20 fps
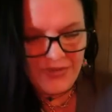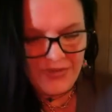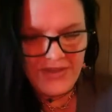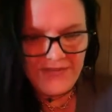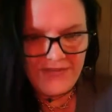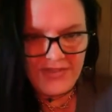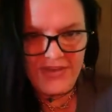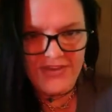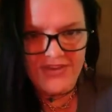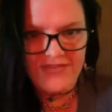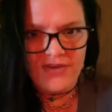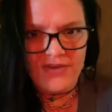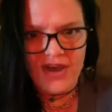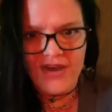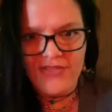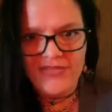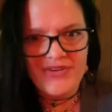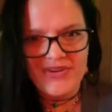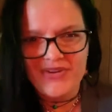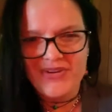Even though you've
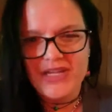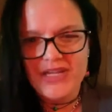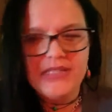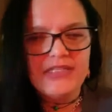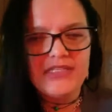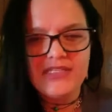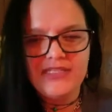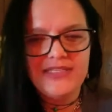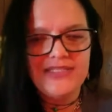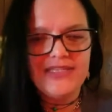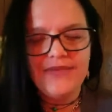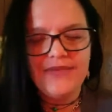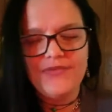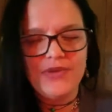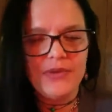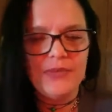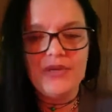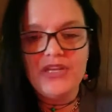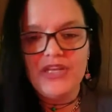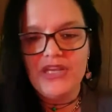gone through it, it's just
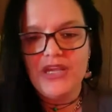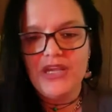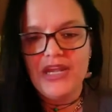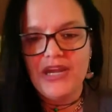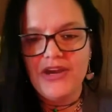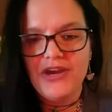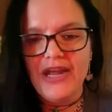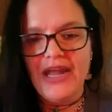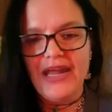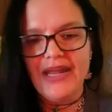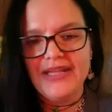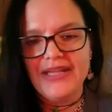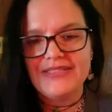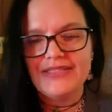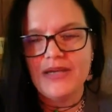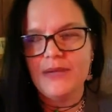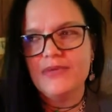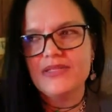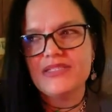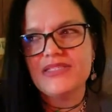different when you hear it. It's
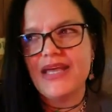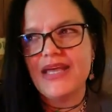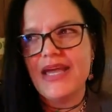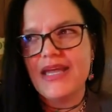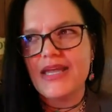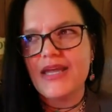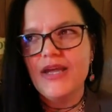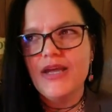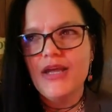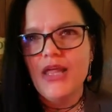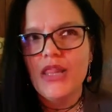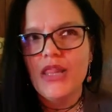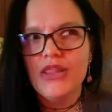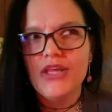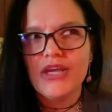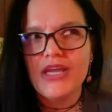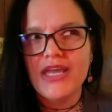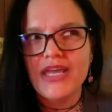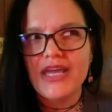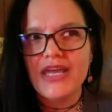almost like
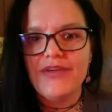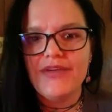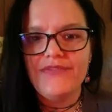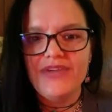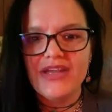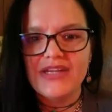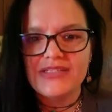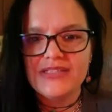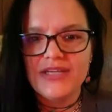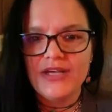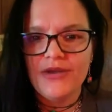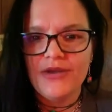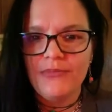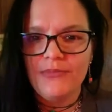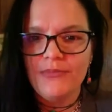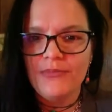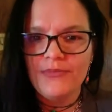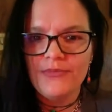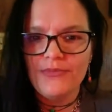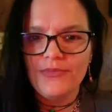looking at a
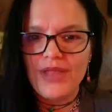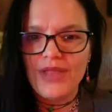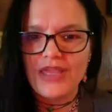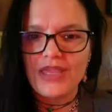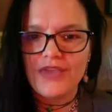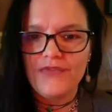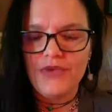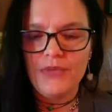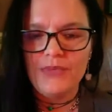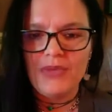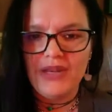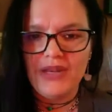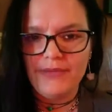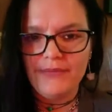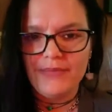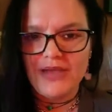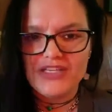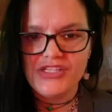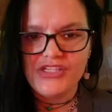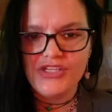victim, like if you've been in
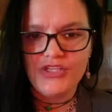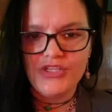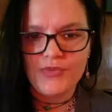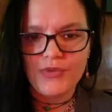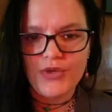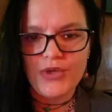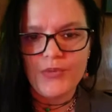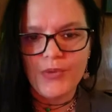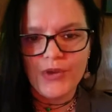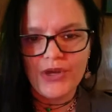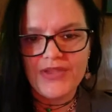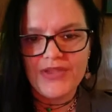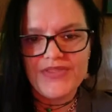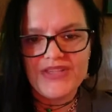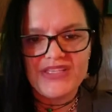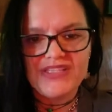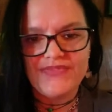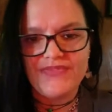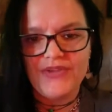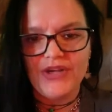my shoes where you work in
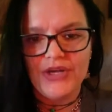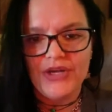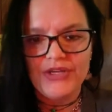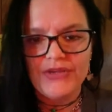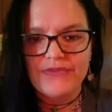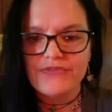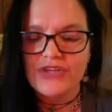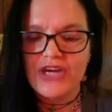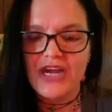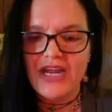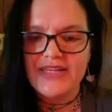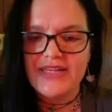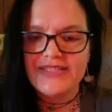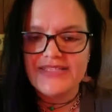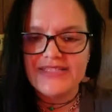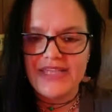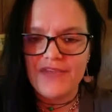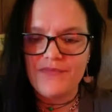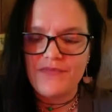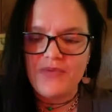this field of trying to
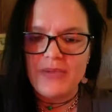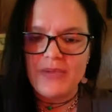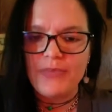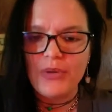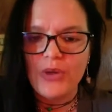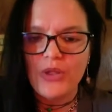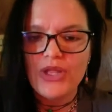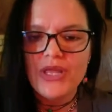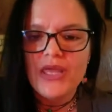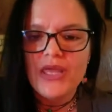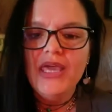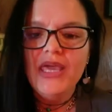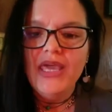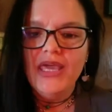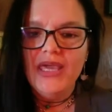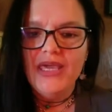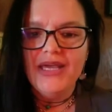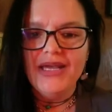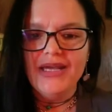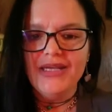save people,
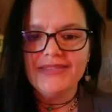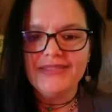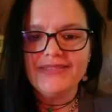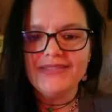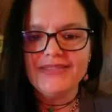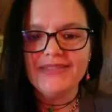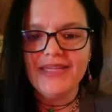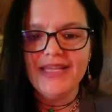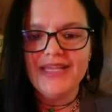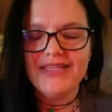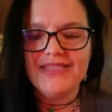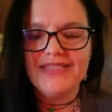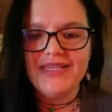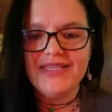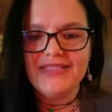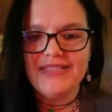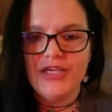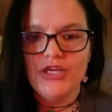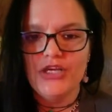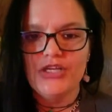it's
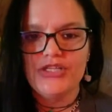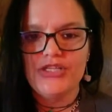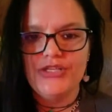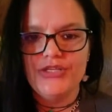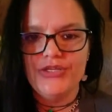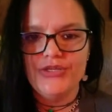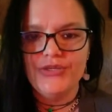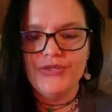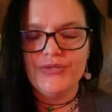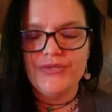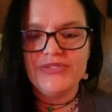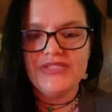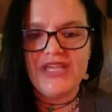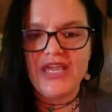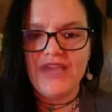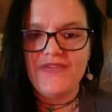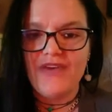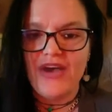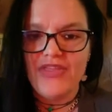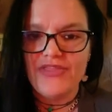easier to
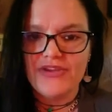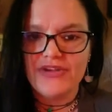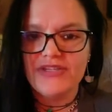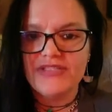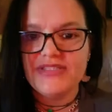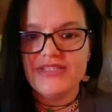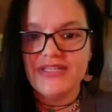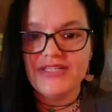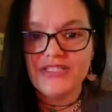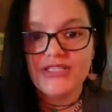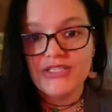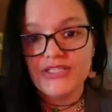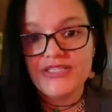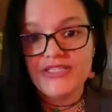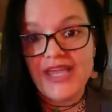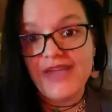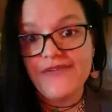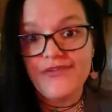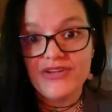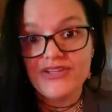save others than to
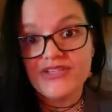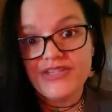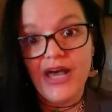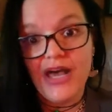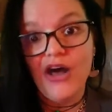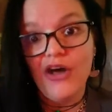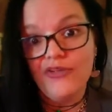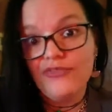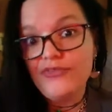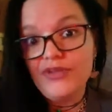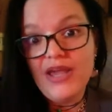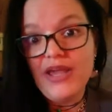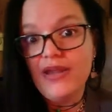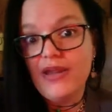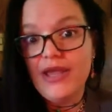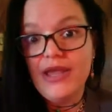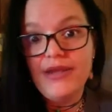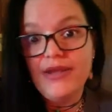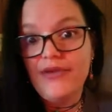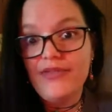save yourself. And
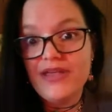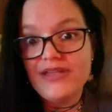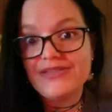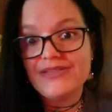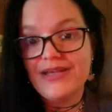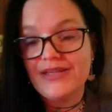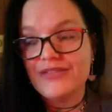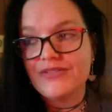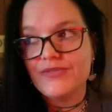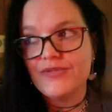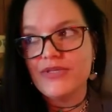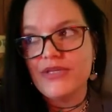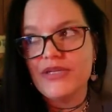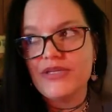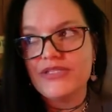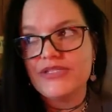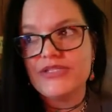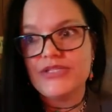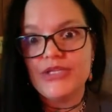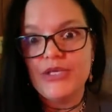I know that sounds really
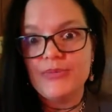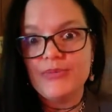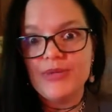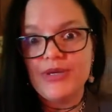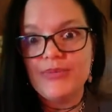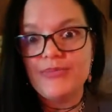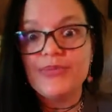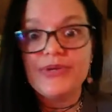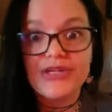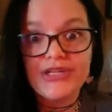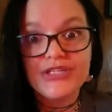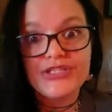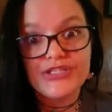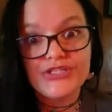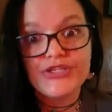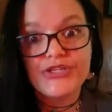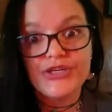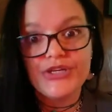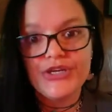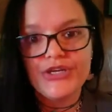stupid, but it's
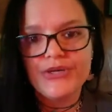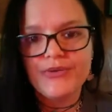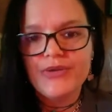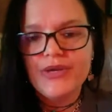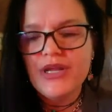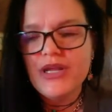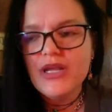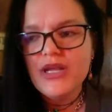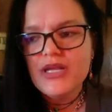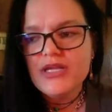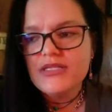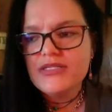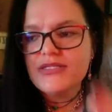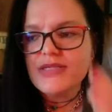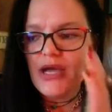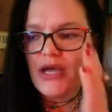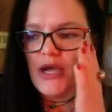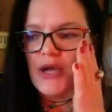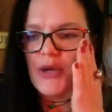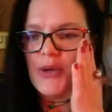true.
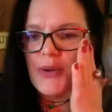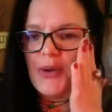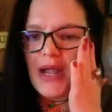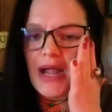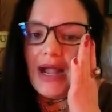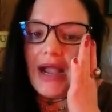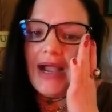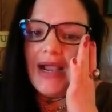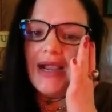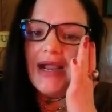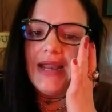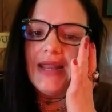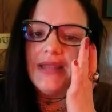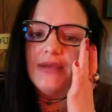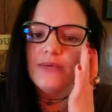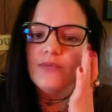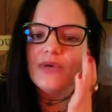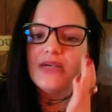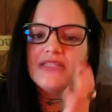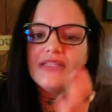So I
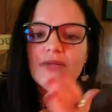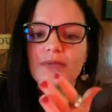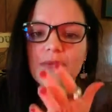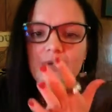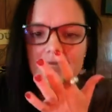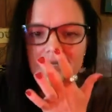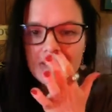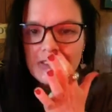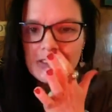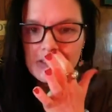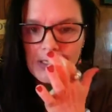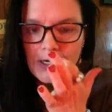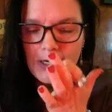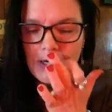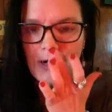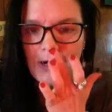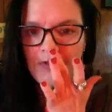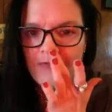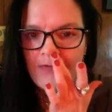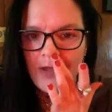wasn't really sure
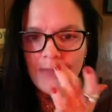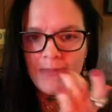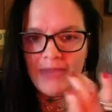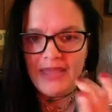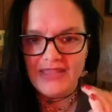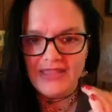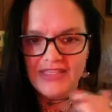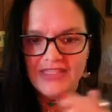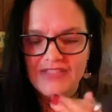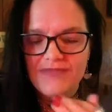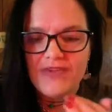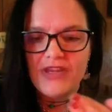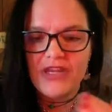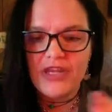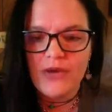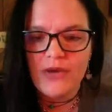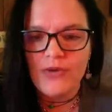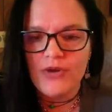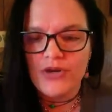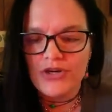if I made this
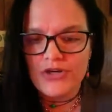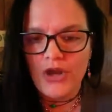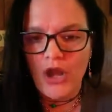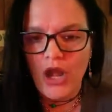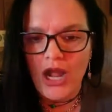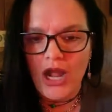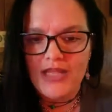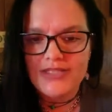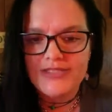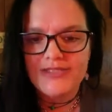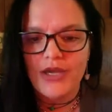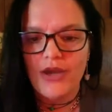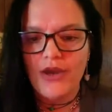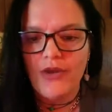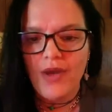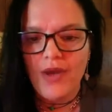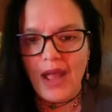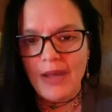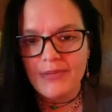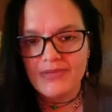video or not, so
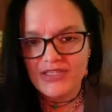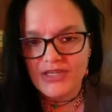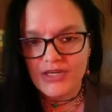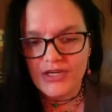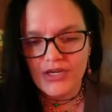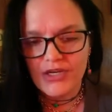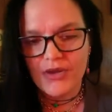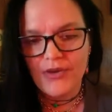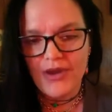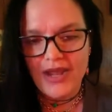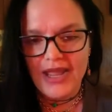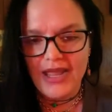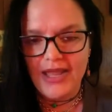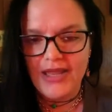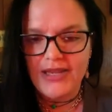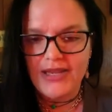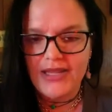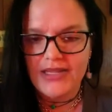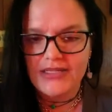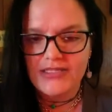I was going to go
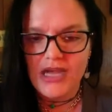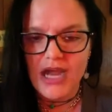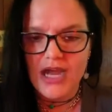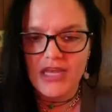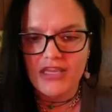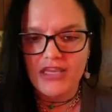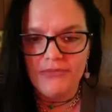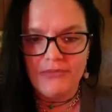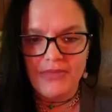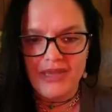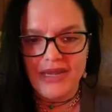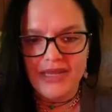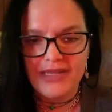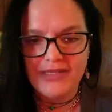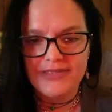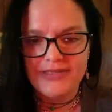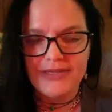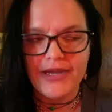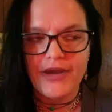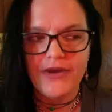ahead and document it.
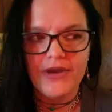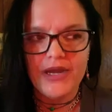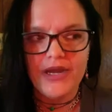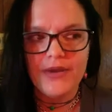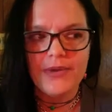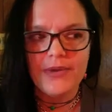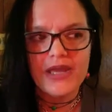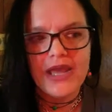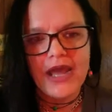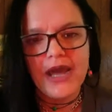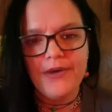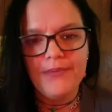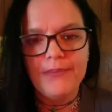So here we go.